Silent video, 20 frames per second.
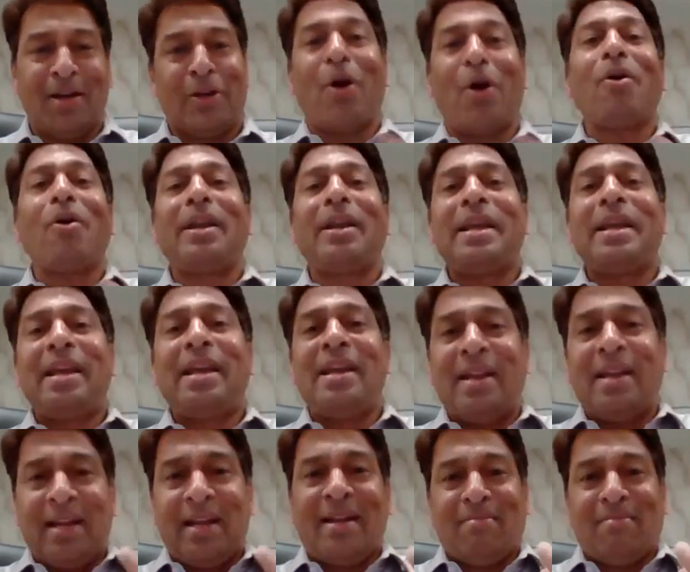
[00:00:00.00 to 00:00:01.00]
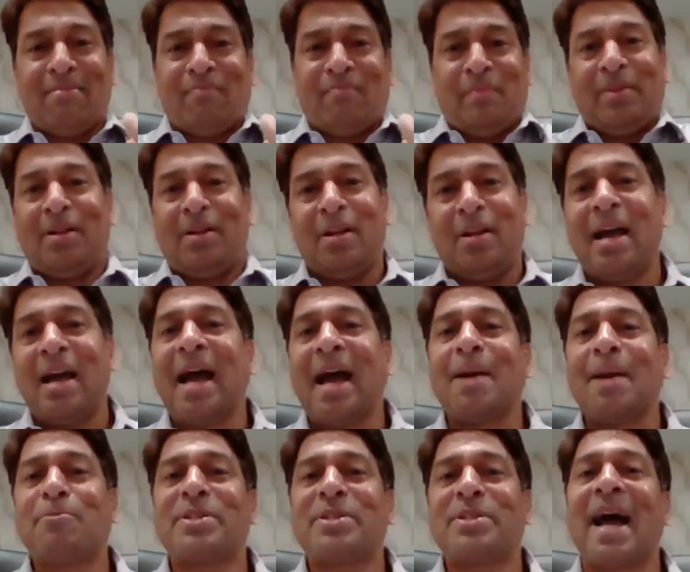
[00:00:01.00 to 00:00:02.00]
Wrongly,
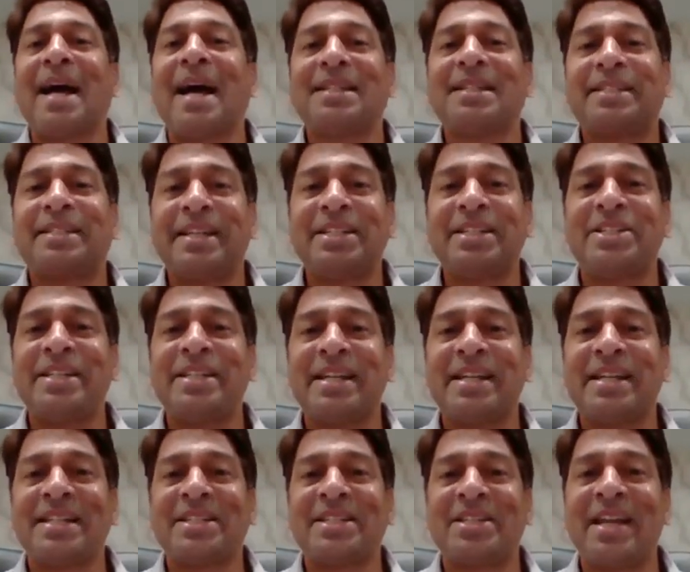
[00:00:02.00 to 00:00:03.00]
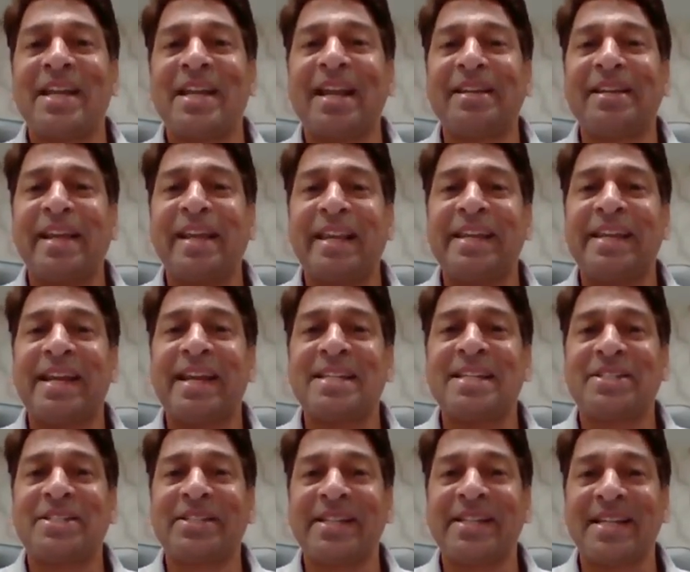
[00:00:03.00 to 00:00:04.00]
I have charged CGST and Delhi
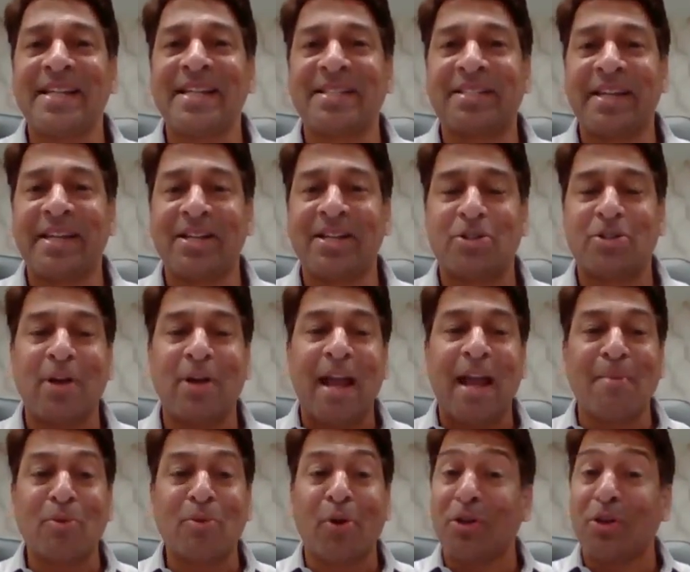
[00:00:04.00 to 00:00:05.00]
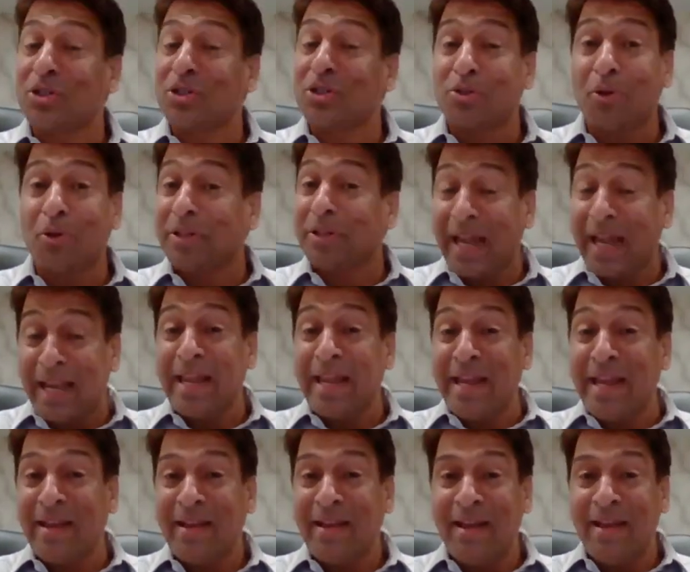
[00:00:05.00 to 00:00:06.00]
SGST. So I am going to show
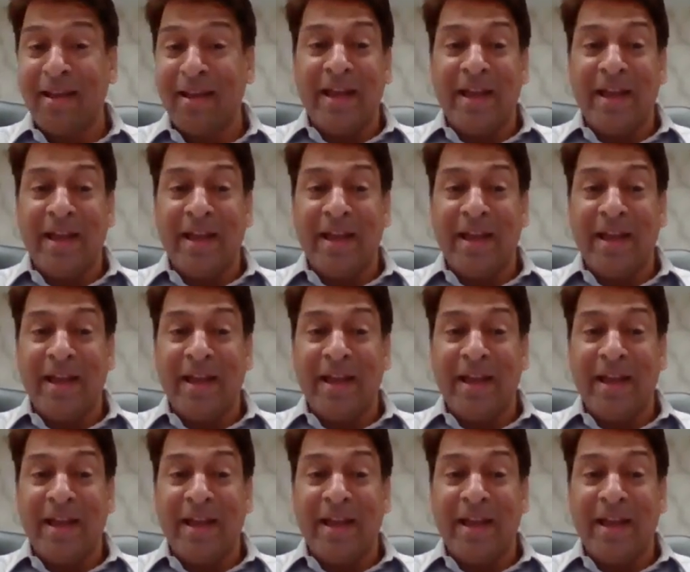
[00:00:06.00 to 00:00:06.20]
Delhi.